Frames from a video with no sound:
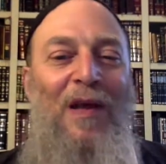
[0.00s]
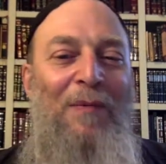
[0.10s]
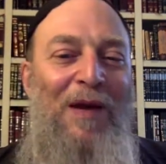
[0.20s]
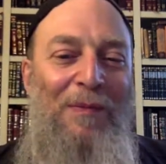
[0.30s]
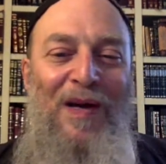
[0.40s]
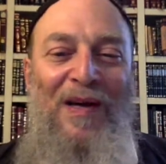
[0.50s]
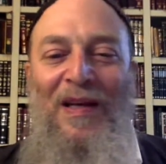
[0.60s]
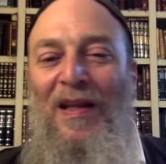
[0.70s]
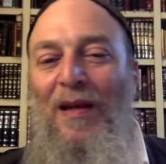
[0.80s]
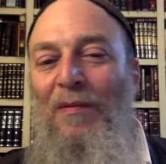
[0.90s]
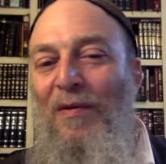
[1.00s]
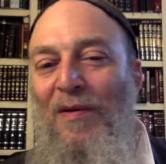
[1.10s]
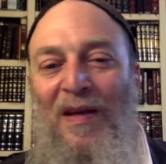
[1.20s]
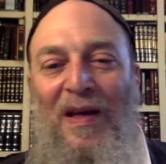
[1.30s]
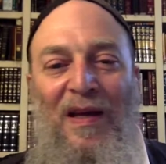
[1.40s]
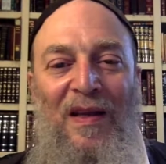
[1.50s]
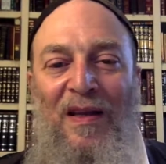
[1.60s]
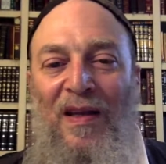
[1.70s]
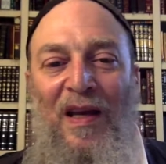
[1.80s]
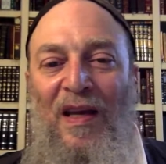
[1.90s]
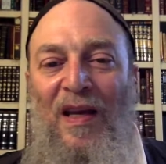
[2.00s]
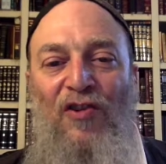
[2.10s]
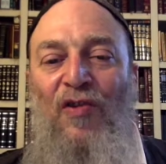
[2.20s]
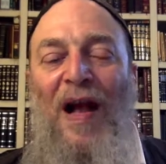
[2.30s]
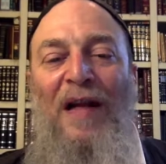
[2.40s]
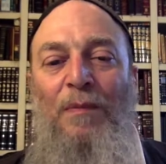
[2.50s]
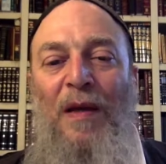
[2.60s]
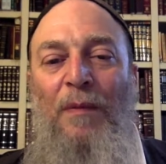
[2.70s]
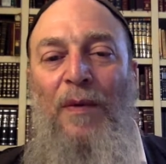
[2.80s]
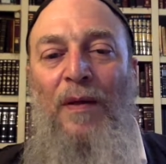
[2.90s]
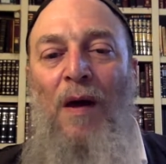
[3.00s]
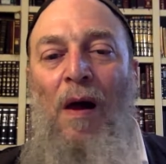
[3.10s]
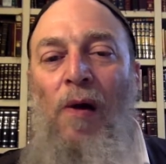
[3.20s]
make money, they attract people.